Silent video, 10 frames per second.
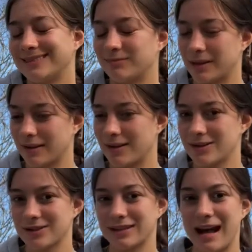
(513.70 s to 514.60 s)
Oh my
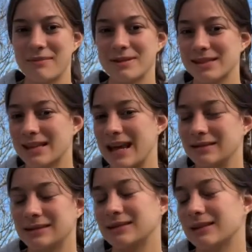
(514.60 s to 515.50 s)
gosh. I miss
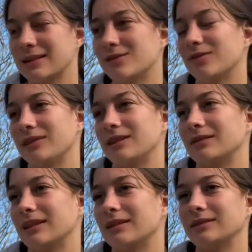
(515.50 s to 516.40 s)
Caitlyn like Sophia and
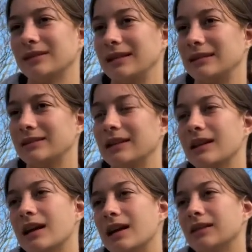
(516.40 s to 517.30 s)
like Helene and like
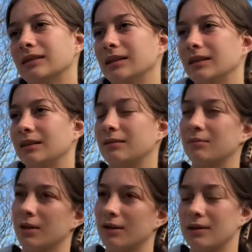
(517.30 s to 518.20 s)
Lily and
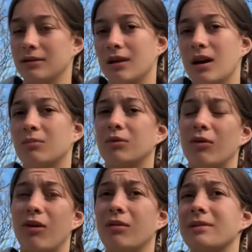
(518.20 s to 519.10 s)
Barthy and bro,
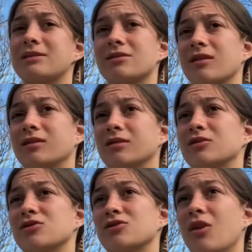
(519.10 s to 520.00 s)
all my soccer girls
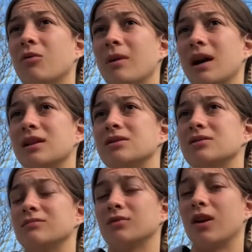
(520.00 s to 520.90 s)
so much.
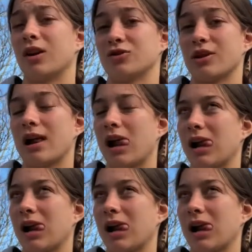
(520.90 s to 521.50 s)
Bro, Andrea.